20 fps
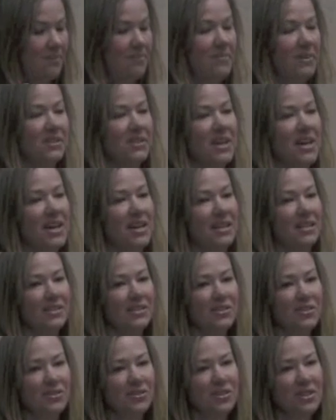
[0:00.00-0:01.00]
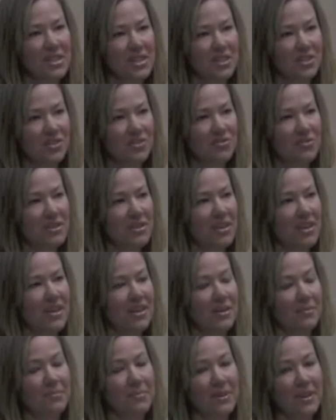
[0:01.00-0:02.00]
but to add insult to injury, they
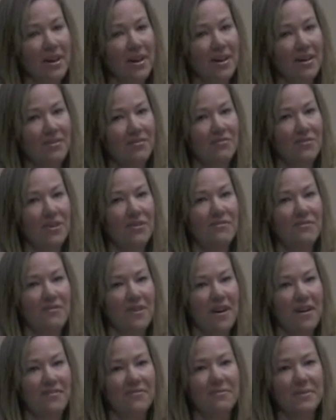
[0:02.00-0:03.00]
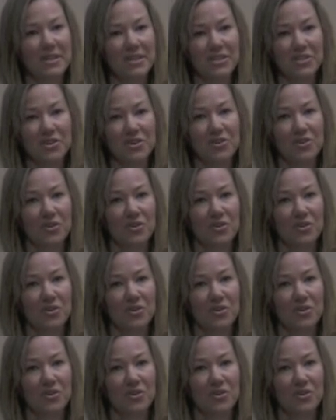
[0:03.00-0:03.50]
had applied for a $5 million